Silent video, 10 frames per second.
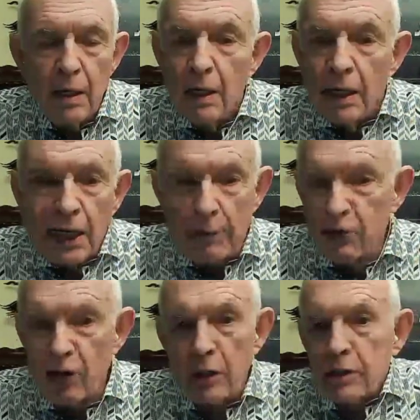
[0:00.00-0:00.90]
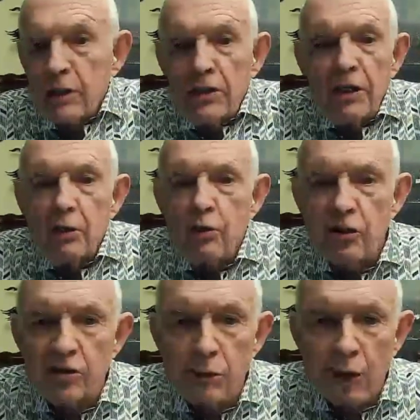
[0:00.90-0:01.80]
Amazon continues its
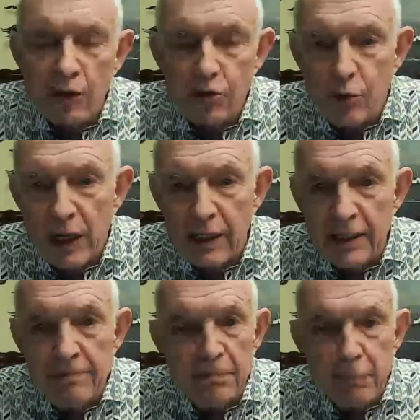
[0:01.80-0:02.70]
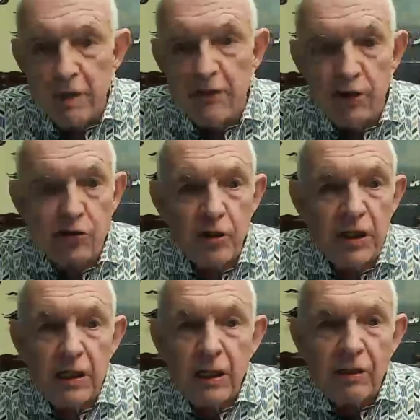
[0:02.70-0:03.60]
modest rally, but if history
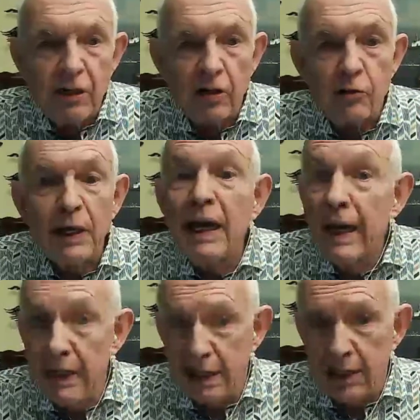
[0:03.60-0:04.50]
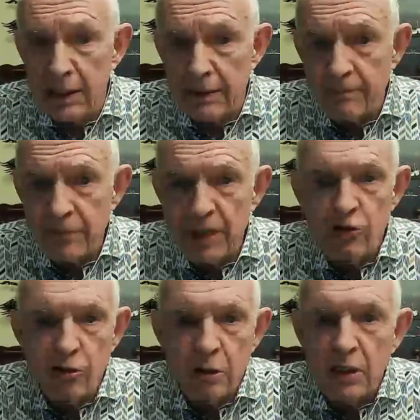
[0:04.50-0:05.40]
tells me anything, it
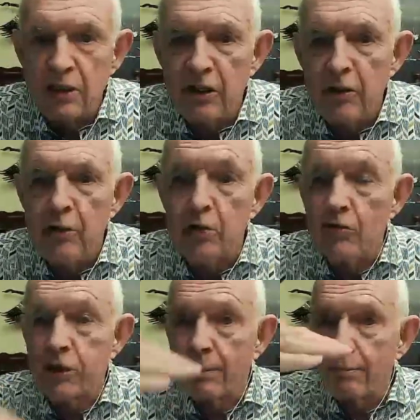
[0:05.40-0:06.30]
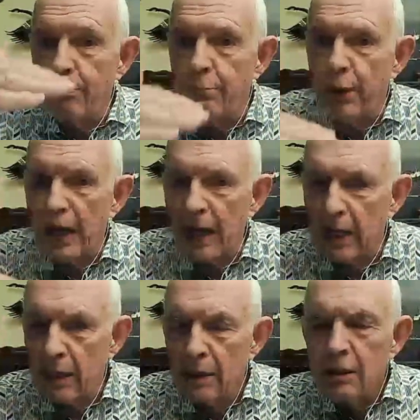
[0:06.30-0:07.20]
should continue to slip back
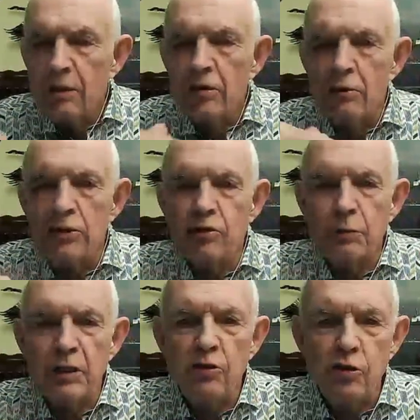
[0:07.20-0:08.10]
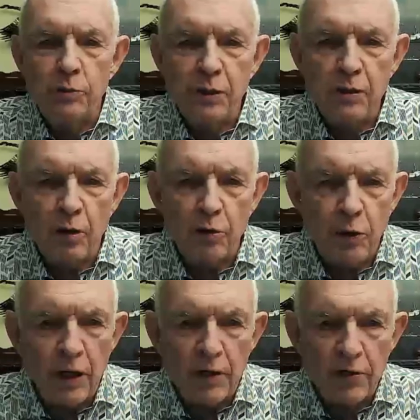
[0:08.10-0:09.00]
to its mid-super growth
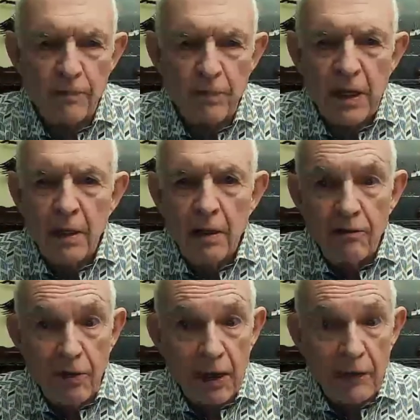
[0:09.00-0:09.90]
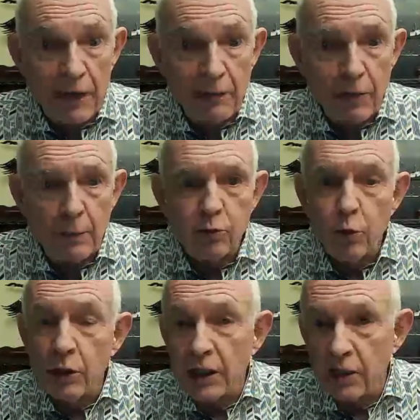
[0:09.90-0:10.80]
price. 5.5 times book,
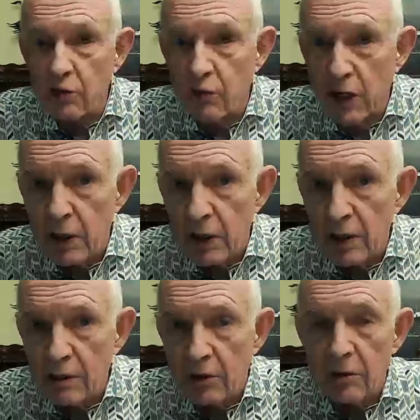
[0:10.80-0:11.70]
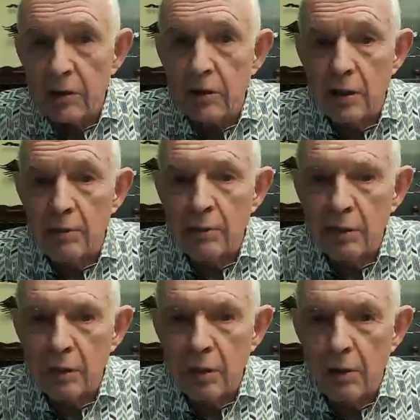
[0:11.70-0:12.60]
its very long-term
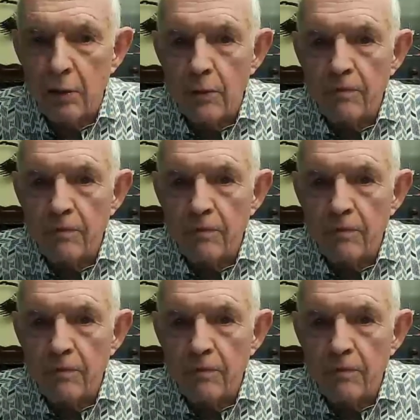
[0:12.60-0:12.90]
low.